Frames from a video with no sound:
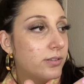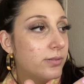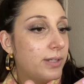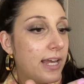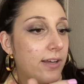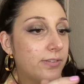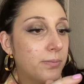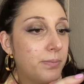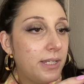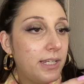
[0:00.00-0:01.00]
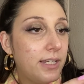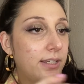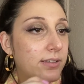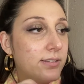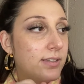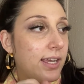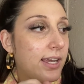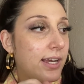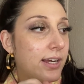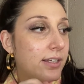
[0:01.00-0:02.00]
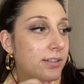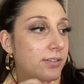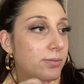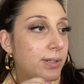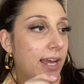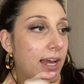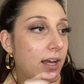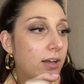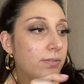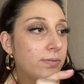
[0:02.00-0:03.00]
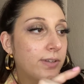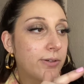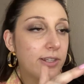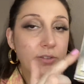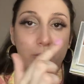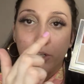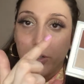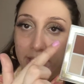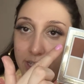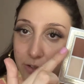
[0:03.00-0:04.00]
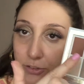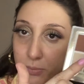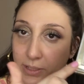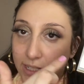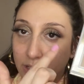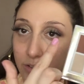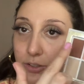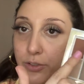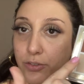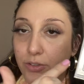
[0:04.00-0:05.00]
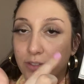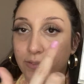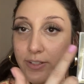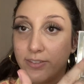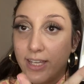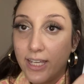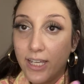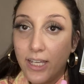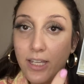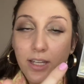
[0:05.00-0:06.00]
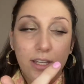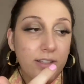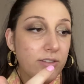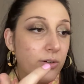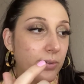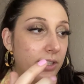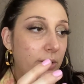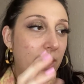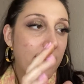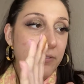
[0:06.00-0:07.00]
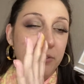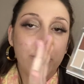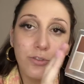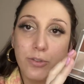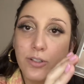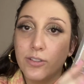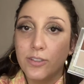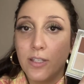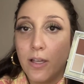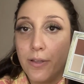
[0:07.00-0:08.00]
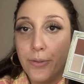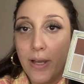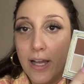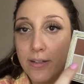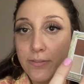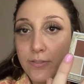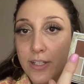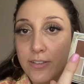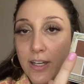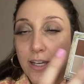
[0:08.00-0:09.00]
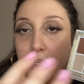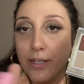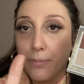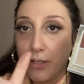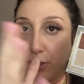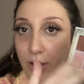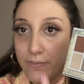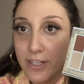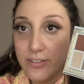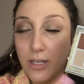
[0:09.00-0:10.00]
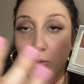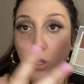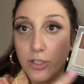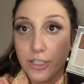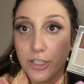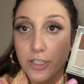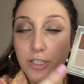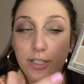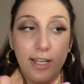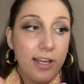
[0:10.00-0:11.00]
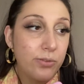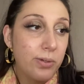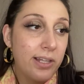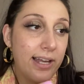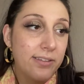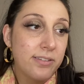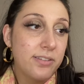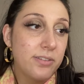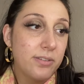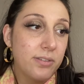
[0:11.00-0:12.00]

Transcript: We have some pinks, and we have like this corner right here would just be like your neutrals every day. So really you have neutrals, you have daytime, and you have nighttime all in here, as well as